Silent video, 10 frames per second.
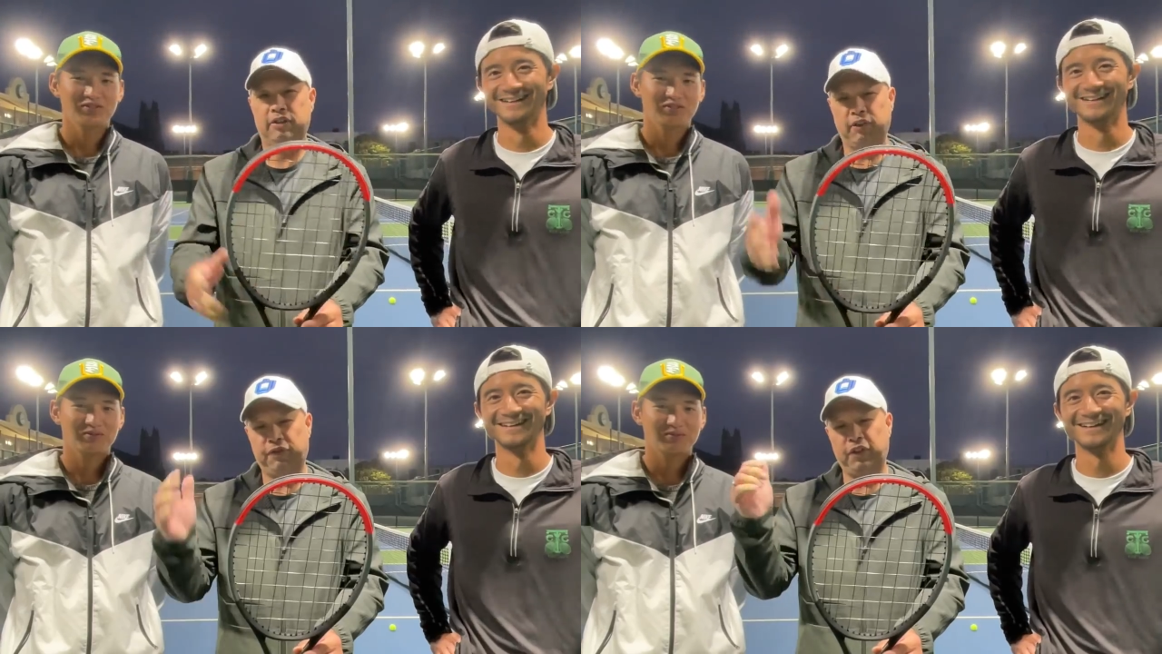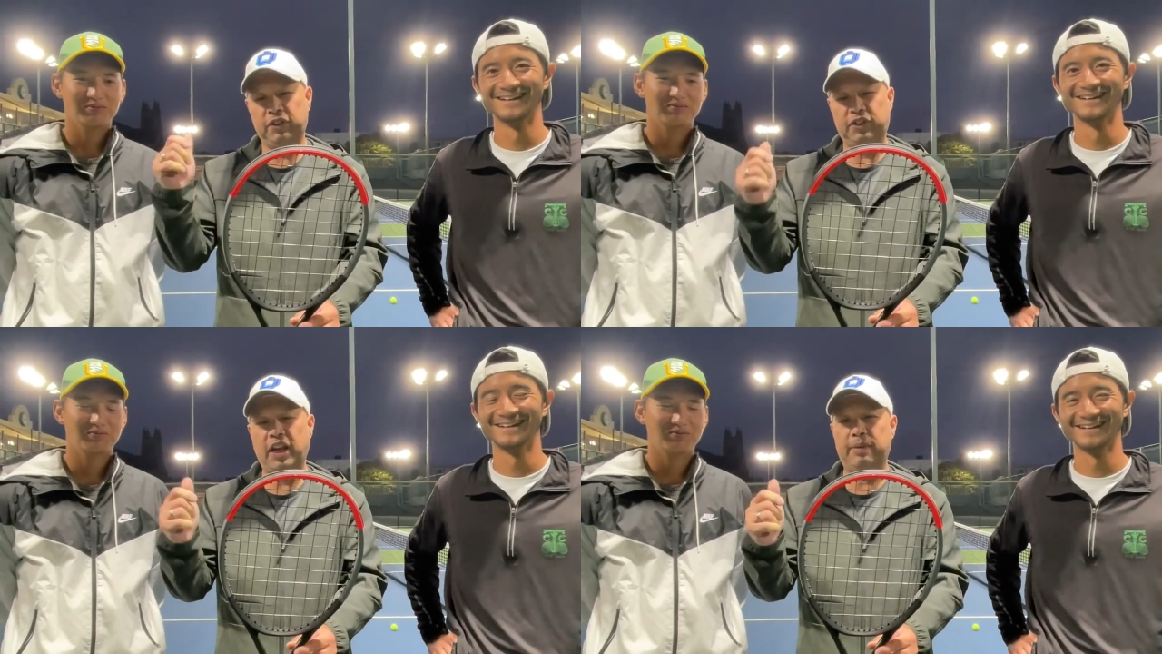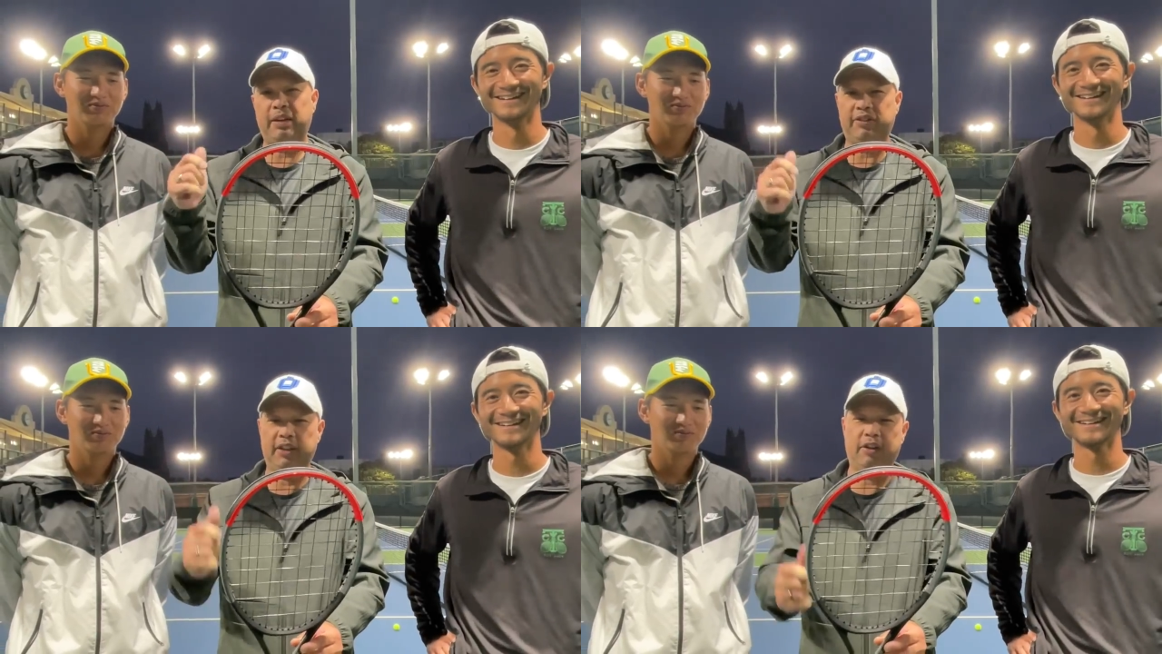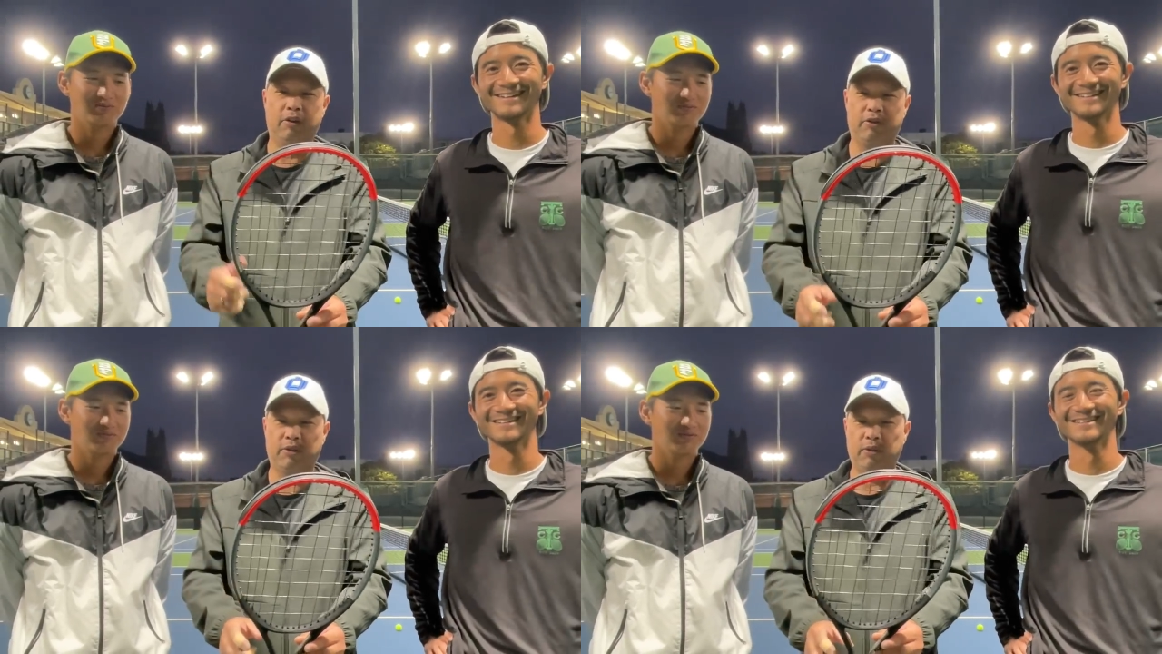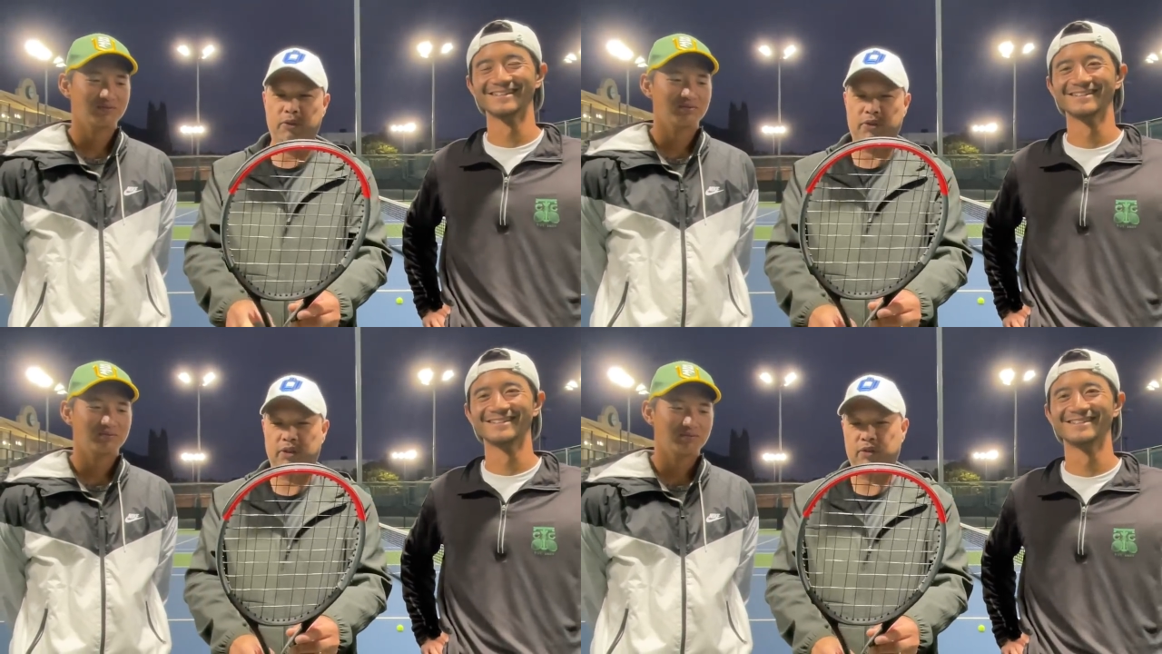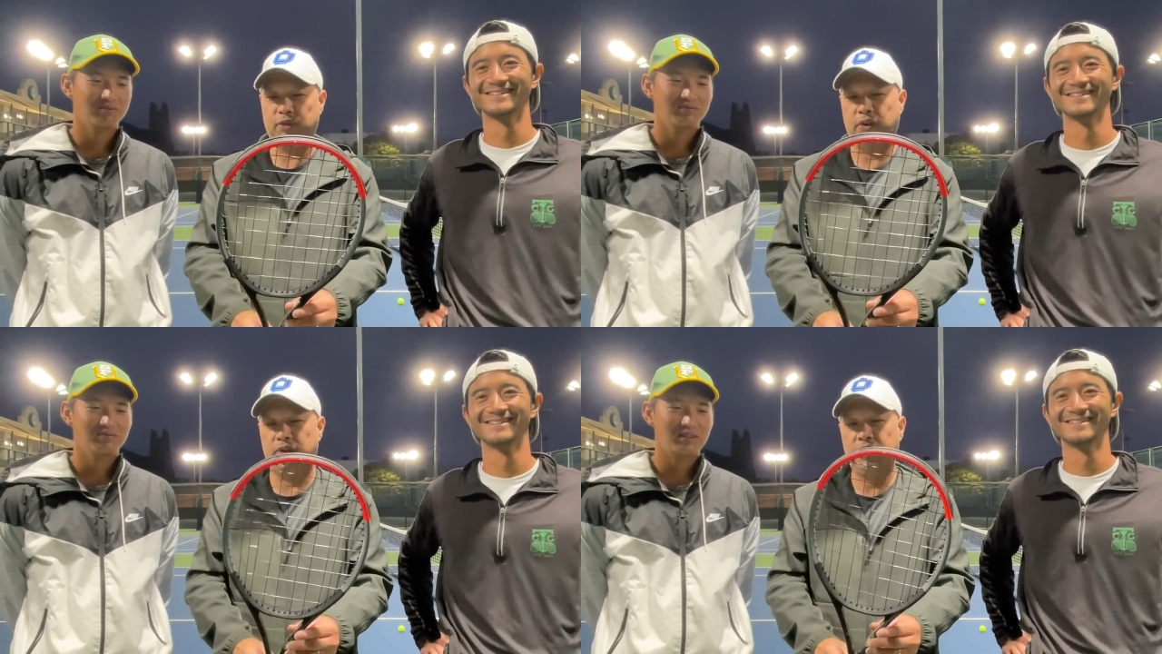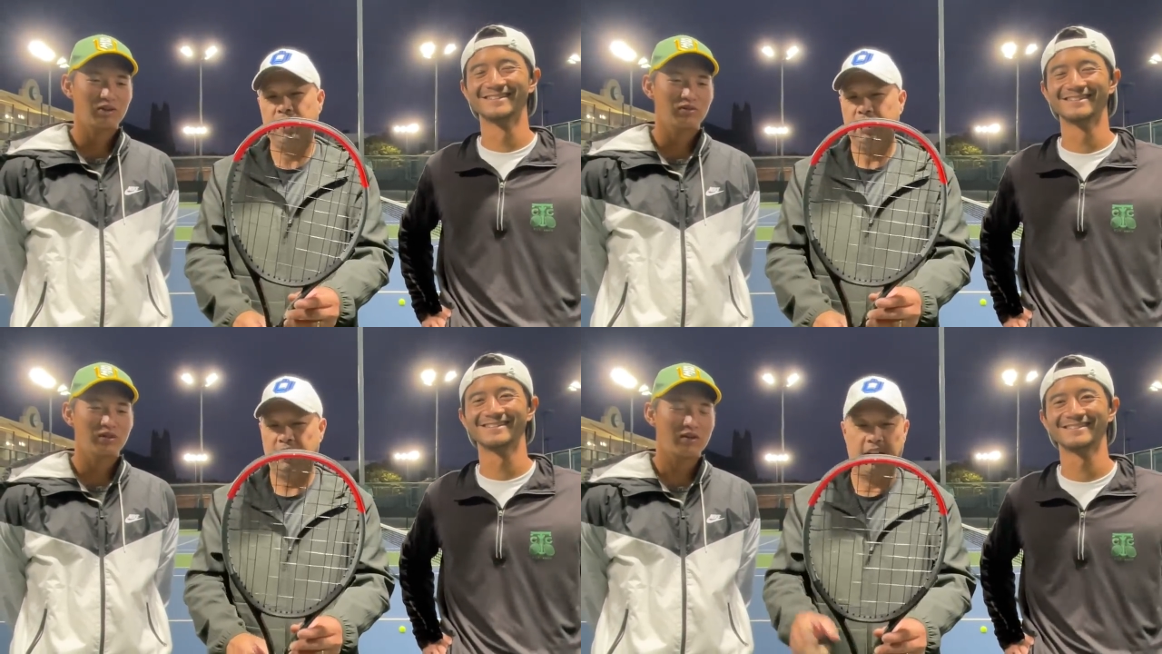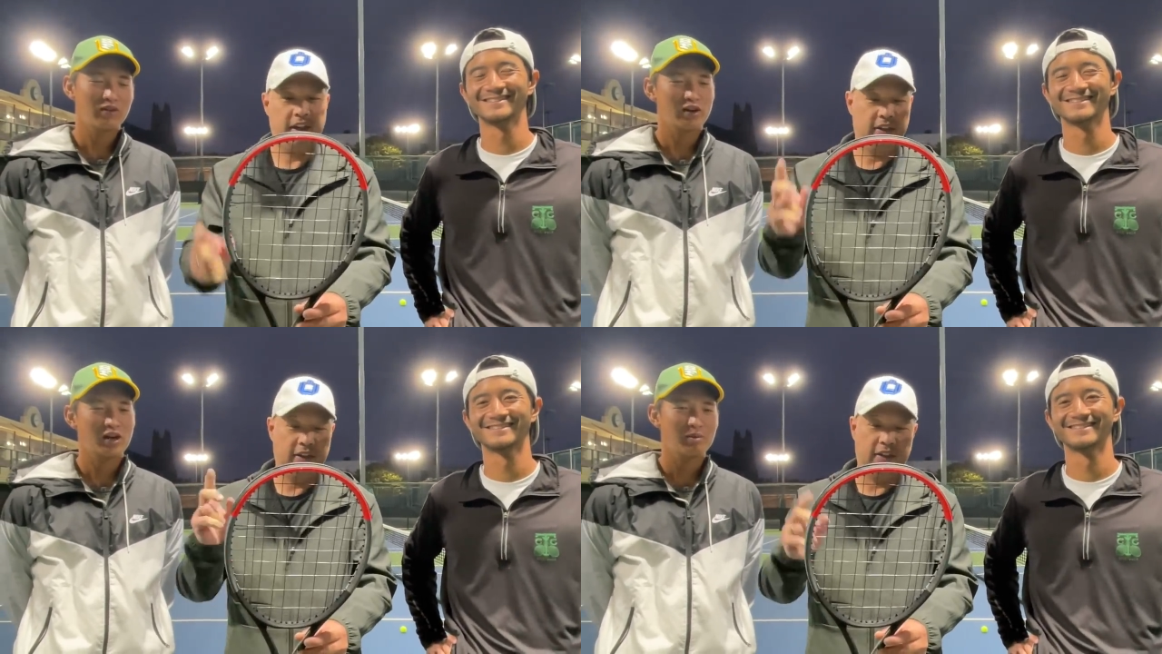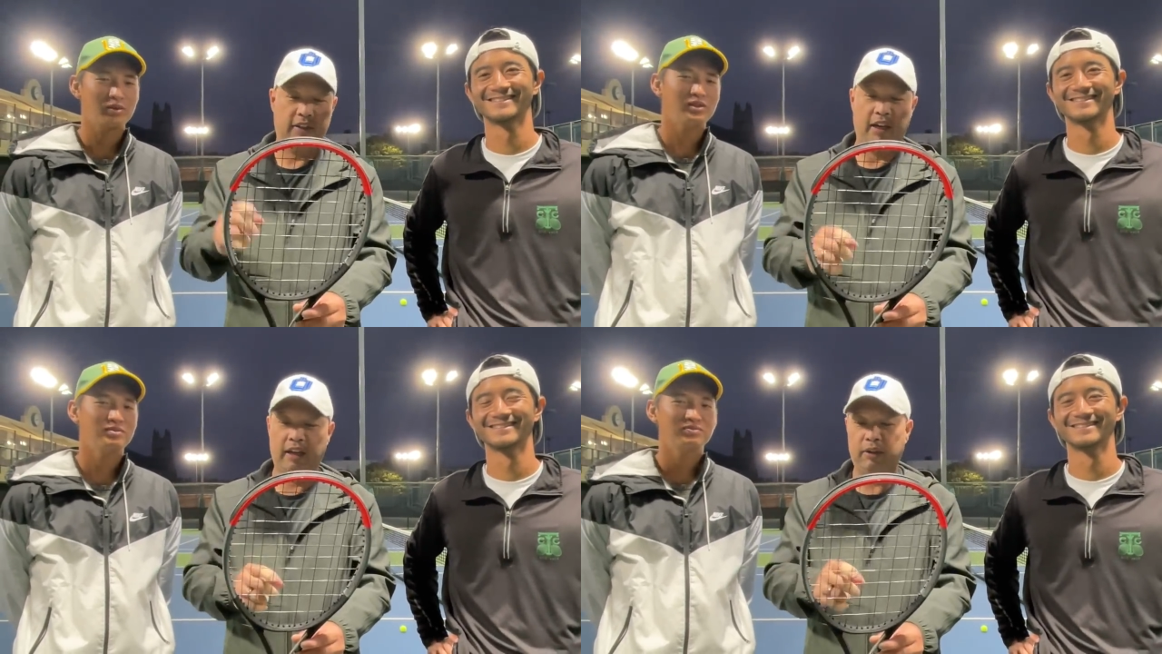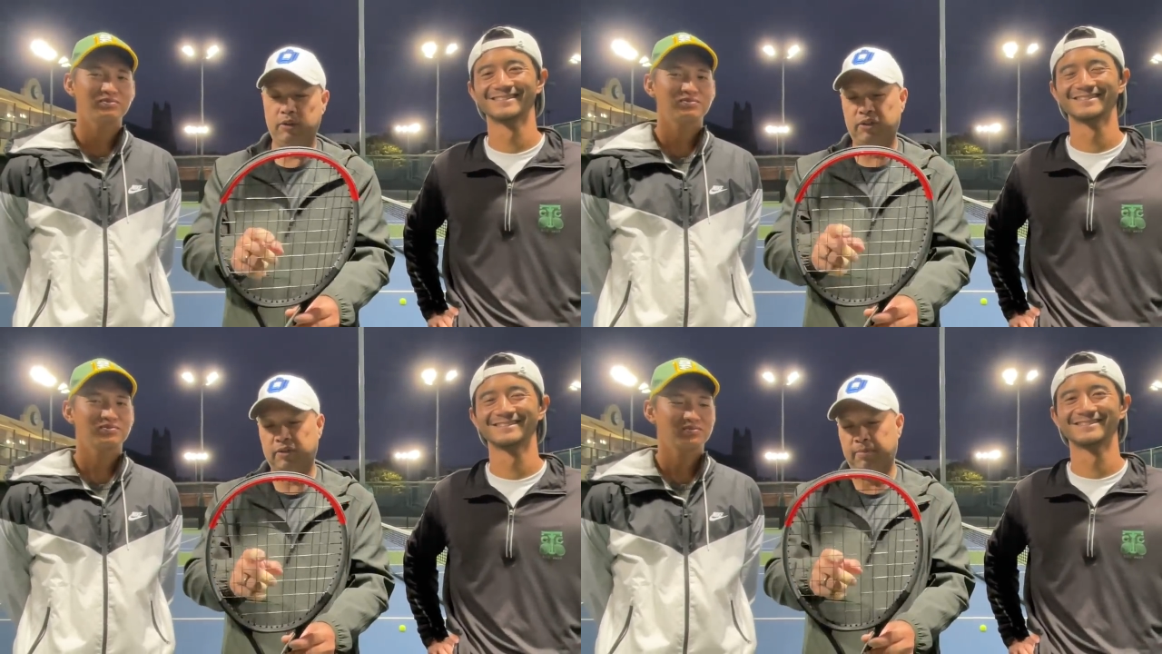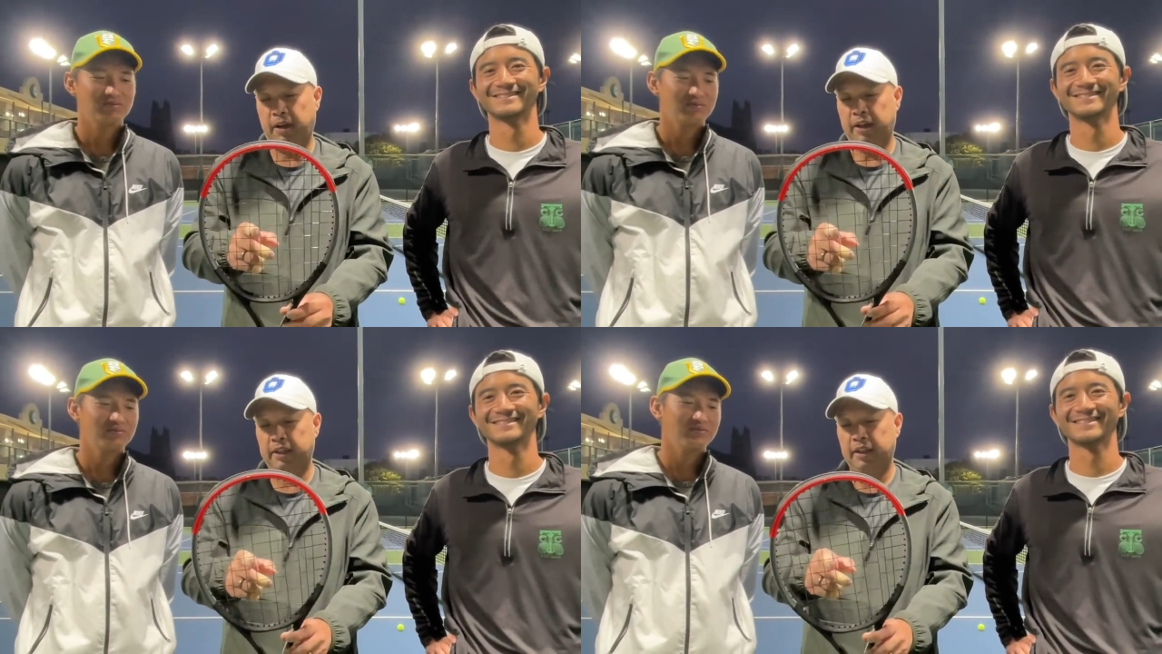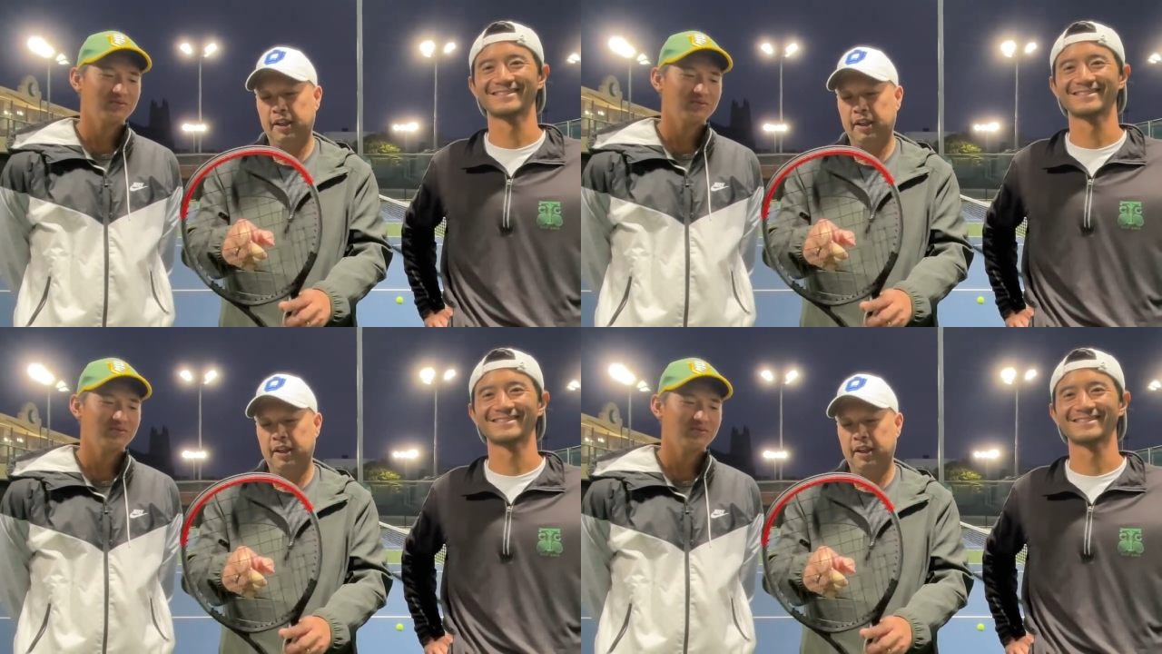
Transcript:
Speaker 1: It's the first time I seen Coach Gu lose control. I was not and, very happy. And lose his mind